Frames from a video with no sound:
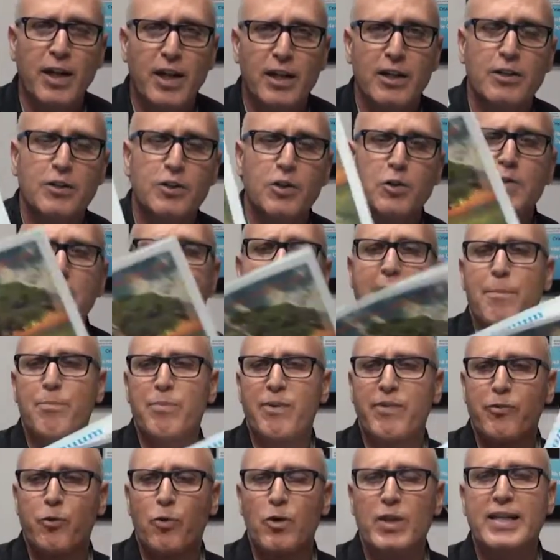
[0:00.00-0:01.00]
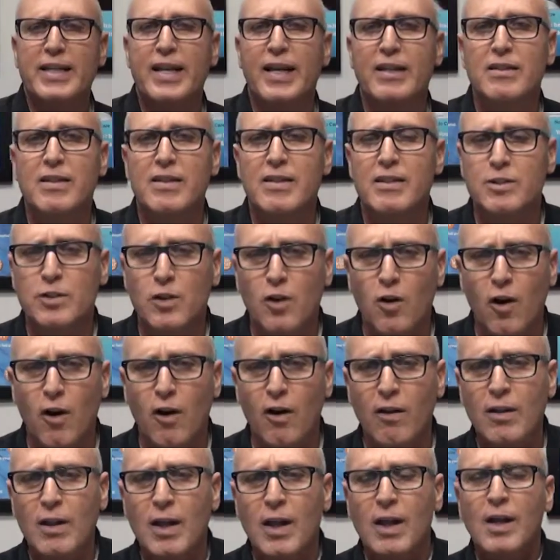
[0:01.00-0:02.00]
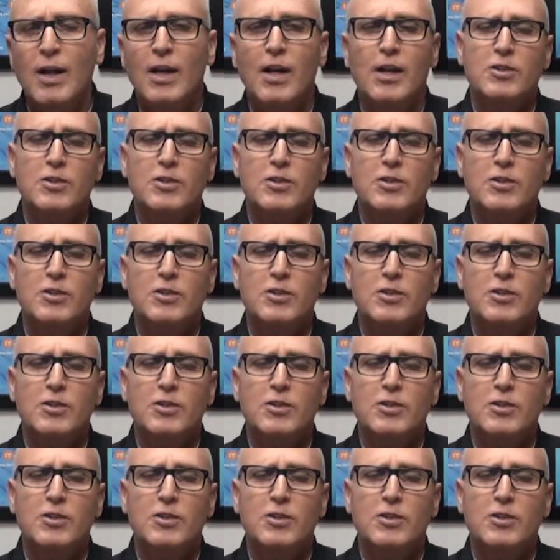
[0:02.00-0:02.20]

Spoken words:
We're going to do that before the end of this call,